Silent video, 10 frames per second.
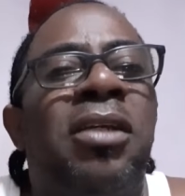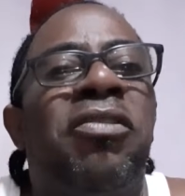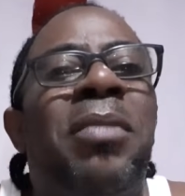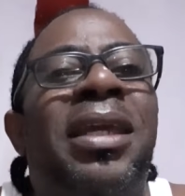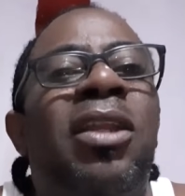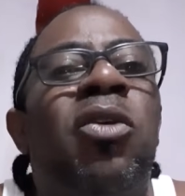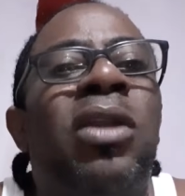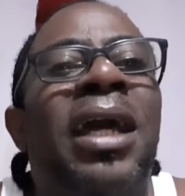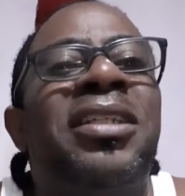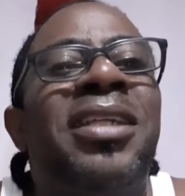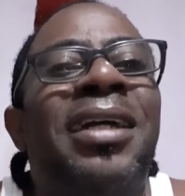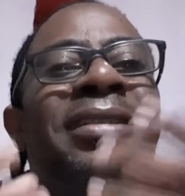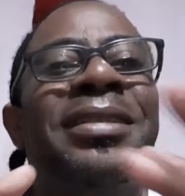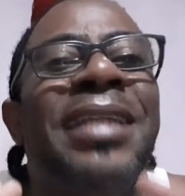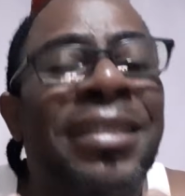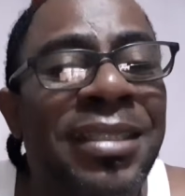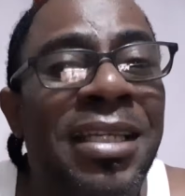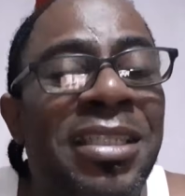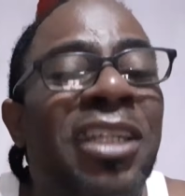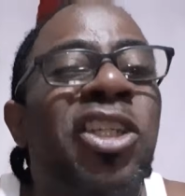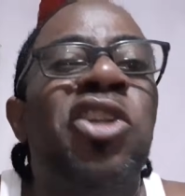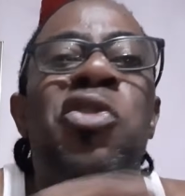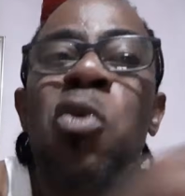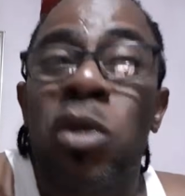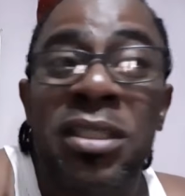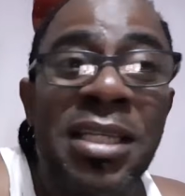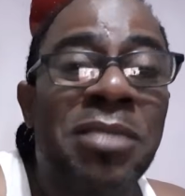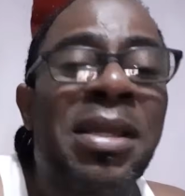to make it look like she has said things and she know things,